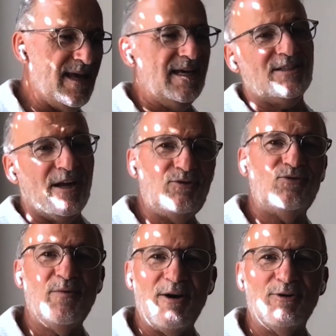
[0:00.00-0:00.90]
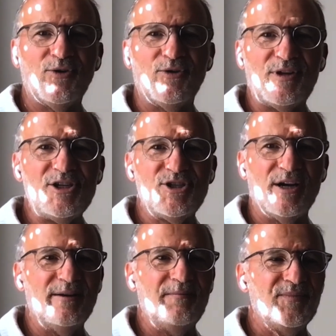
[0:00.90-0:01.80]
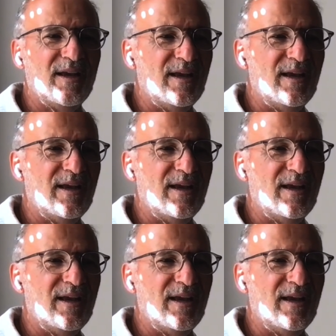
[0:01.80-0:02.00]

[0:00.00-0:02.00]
then I started to do my auto rotation,